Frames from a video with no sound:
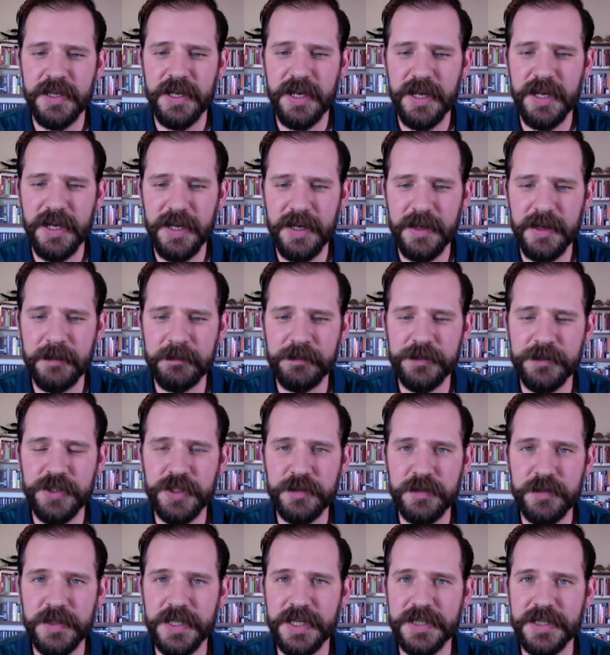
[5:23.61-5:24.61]
um,
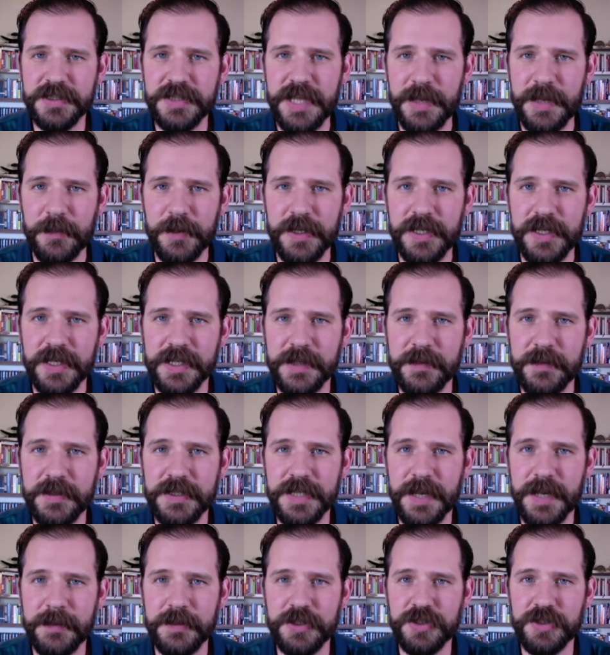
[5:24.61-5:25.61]
just because that way it'll give me
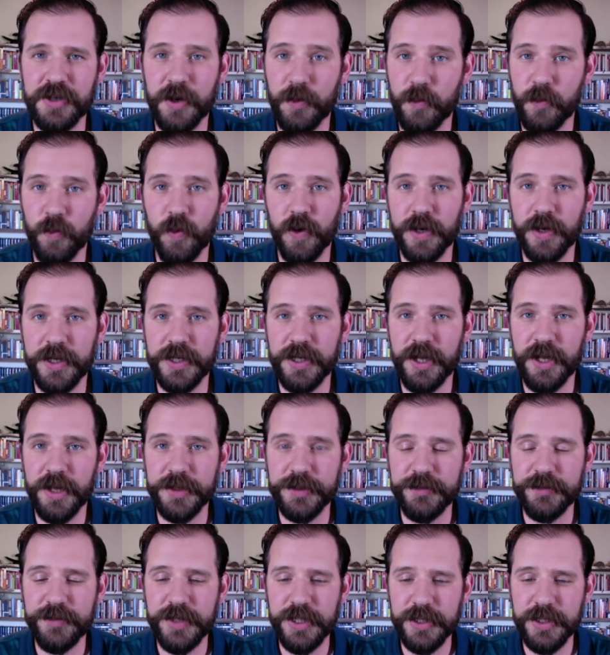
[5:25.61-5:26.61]
time to start working on
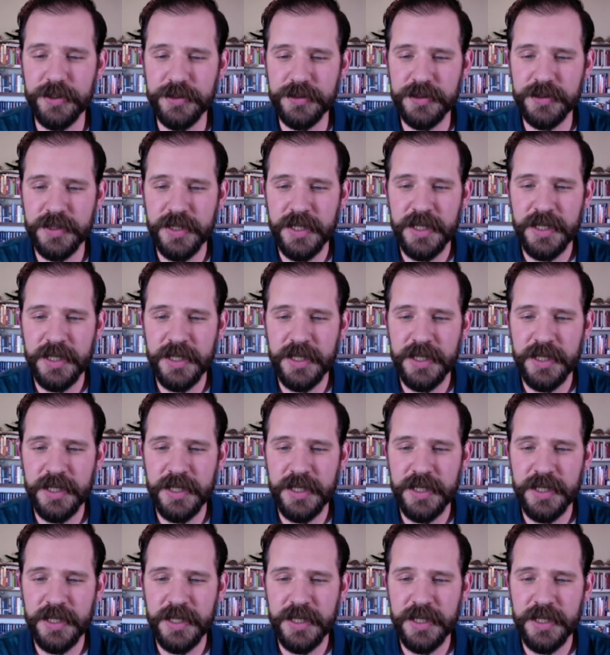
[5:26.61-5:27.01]
the videos.